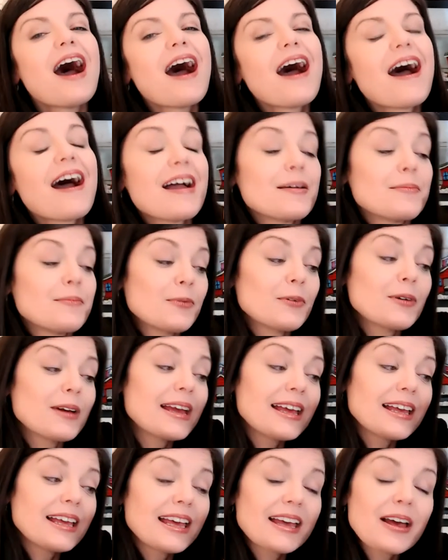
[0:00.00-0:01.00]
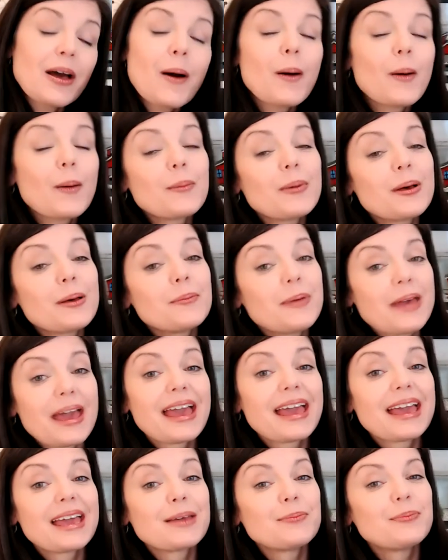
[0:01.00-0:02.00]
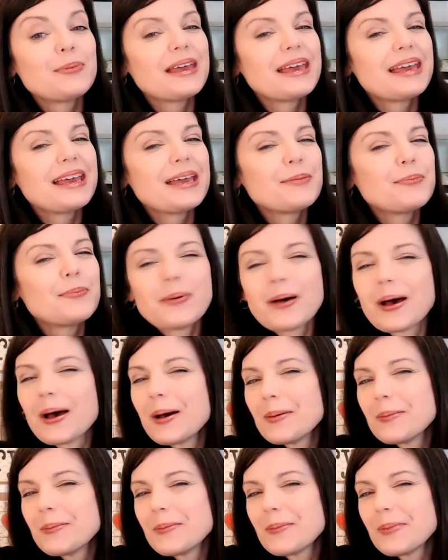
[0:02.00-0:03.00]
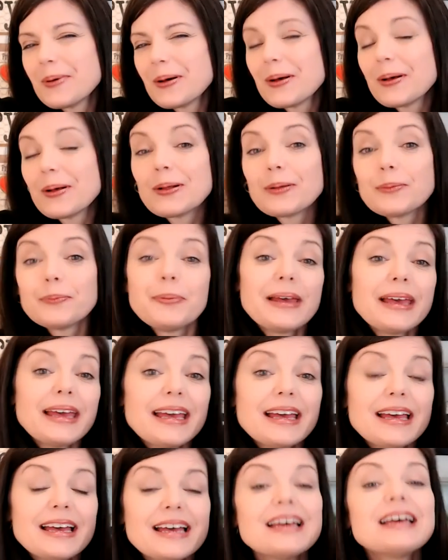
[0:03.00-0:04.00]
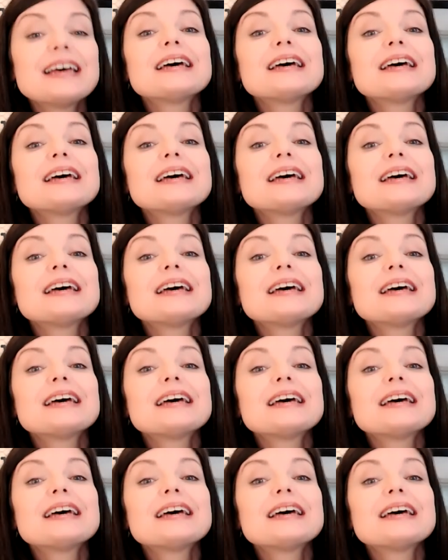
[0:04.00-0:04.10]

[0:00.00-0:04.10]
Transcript: I'm bringing home a baby bumblebee.